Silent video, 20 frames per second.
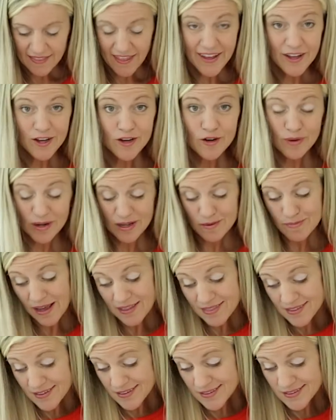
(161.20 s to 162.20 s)
like quick
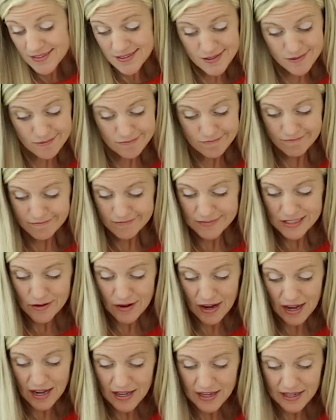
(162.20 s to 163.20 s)
methods,
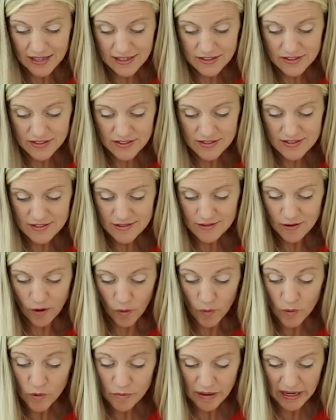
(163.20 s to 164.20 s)
so I just
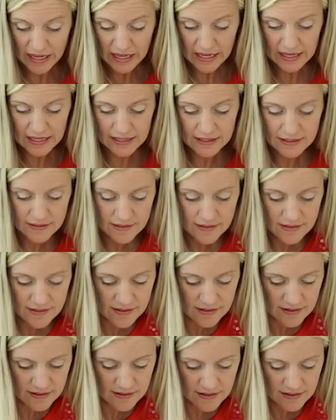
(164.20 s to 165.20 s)
hold my
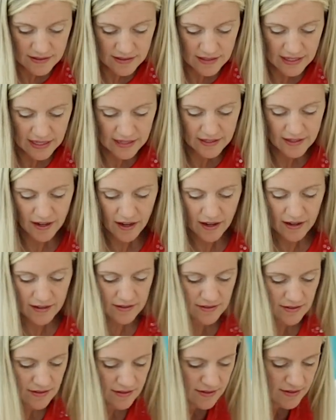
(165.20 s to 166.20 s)
hand and
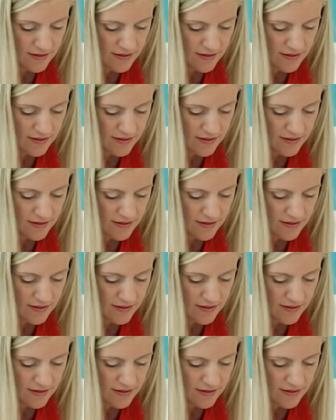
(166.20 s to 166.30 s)
cut.